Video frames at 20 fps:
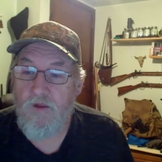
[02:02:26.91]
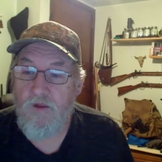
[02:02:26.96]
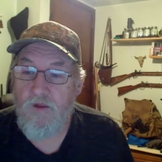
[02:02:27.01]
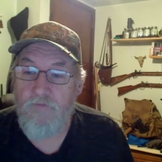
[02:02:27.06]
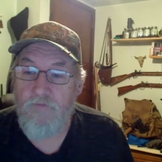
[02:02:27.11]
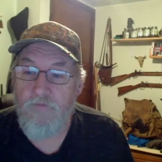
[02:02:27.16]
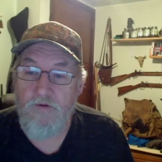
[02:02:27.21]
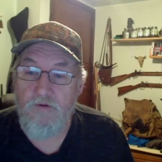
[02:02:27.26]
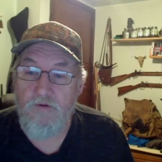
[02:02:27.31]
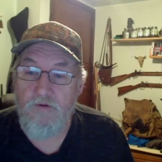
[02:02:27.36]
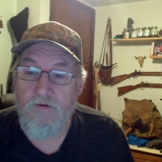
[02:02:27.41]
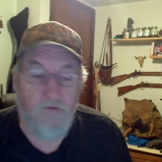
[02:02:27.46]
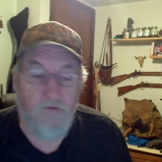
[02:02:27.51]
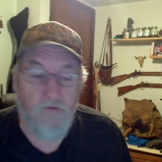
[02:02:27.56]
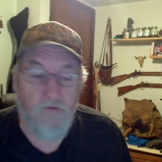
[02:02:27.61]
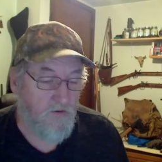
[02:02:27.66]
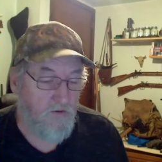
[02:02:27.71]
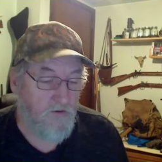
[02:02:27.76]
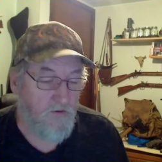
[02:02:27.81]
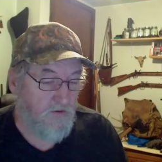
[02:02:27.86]
But
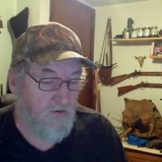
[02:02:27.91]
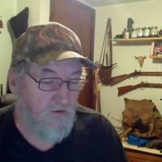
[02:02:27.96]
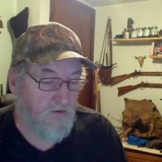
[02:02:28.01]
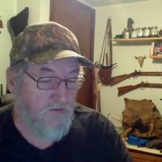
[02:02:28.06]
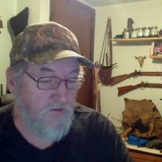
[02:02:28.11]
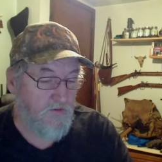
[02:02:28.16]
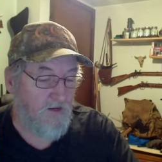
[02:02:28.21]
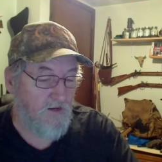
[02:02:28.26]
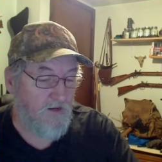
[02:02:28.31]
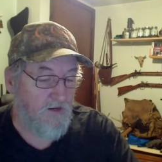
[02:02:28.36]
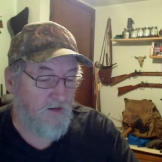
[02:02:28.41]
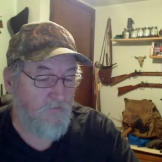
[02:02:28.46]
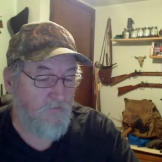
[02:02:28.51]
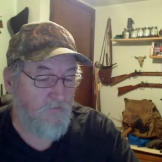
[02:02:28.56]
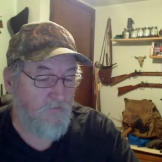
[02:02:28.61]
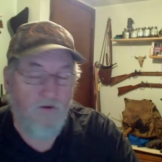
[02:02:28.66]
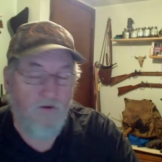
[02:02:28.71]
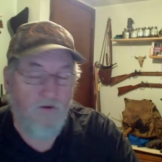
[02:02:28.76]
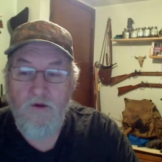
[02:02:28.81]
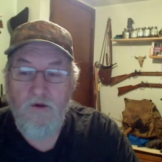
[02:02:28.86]
trying
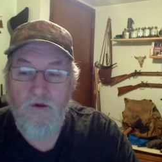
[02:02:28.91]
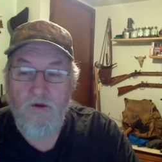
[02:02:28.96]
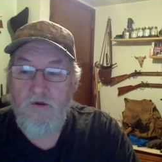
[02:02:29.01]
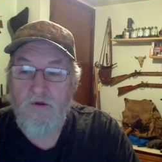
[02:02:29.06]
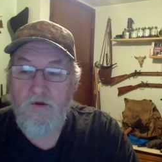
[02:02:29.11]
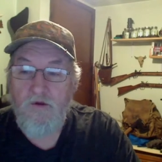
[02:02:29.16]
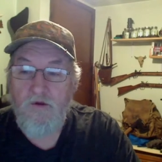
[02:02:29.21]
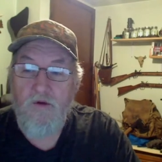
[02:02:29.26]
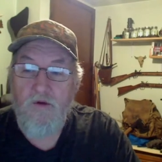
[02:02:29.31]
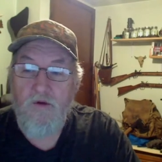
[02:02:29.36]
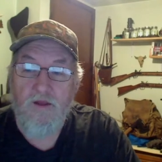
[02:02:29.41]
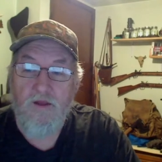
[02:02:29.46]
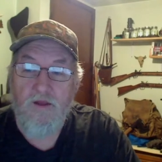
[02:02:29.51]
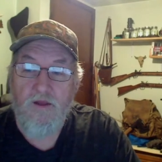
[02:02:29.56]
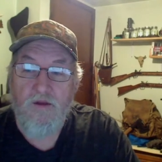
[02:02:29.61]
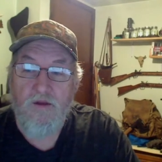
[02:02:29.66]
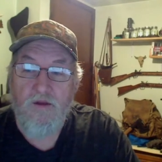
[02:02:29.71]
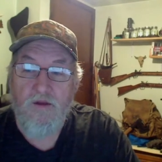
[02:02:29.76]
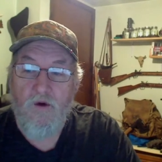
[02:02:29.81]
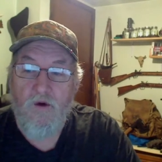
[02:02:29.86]
to
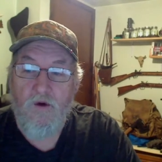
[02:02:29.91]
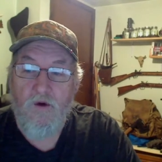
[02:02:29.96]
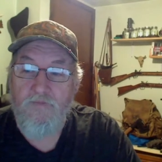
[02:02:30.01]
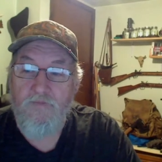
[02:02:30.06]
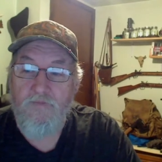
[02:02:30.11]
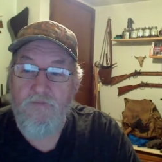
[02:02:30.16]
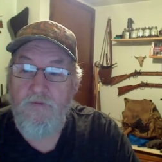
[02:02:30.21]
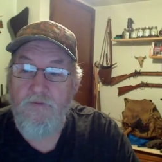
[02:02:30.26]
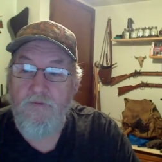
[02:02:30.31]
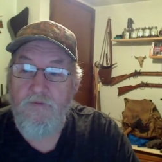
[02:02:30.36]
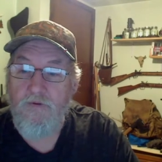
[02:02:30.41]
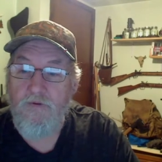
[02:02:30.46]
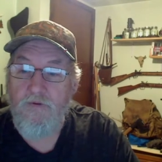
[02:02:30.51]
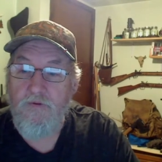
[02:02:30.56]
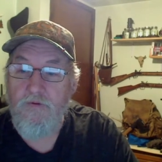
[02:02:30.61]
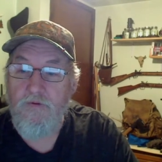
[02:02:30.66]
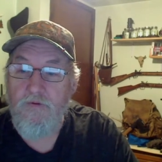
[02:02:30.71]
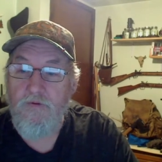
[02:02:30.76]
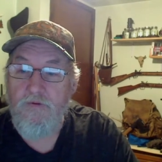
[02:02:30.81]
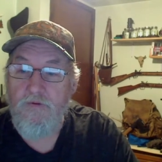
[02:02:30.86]
get the wife
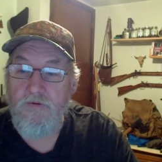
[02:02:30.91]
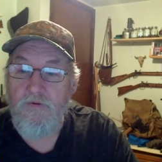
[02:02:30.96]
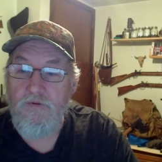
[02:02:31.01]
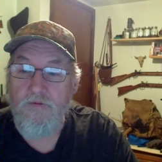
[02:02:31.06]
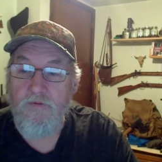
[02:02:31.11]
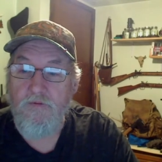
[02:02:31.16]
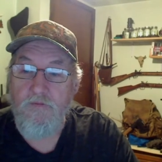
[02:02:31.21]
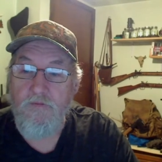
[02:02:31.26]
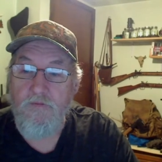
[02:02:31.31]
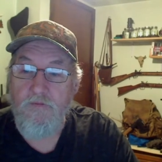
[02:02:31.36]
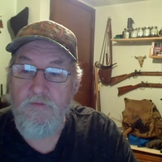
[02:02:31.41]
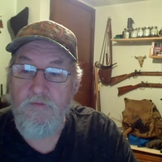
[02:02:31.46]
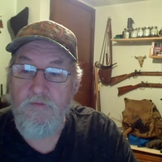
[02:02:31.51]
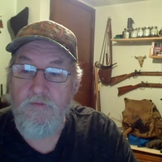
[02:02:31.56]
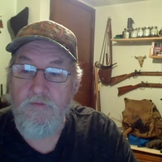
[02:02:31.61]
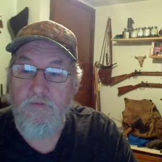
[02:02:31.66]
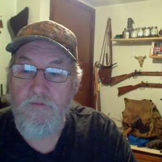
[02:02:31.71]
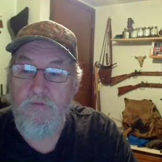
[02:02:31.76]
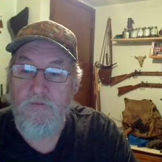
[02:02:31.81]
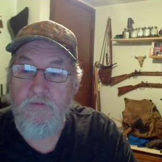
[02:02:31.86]
to
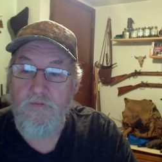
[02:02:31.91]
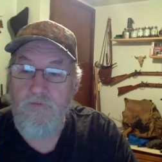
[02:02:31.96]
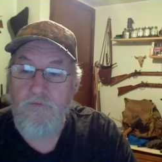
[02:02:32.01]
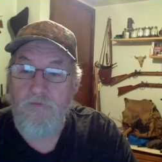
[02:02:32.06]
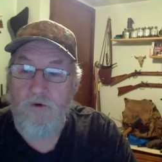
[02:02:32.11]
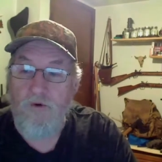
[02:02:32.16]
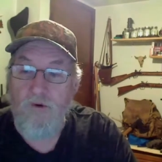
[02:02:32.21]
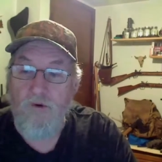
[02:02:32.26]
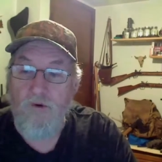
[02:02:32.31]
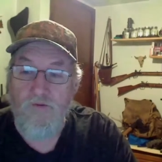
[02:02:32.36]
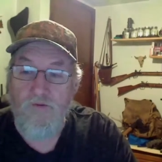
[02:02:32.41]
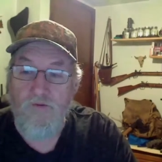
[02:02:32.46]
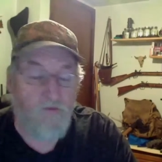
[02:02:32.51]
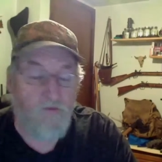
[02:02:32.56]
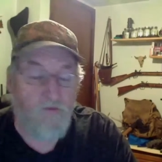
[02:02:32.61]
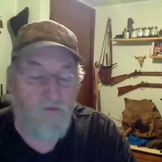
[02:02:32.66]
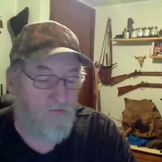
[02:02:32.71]
pull roots is